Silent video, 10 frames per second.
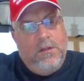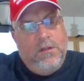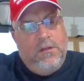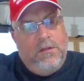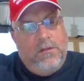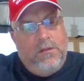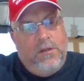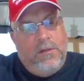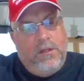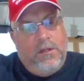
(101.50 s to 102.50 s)
So wait a
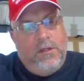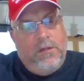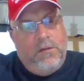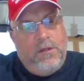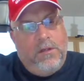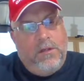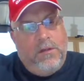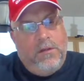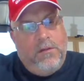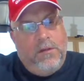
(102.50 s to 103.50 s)
minute here. Wait.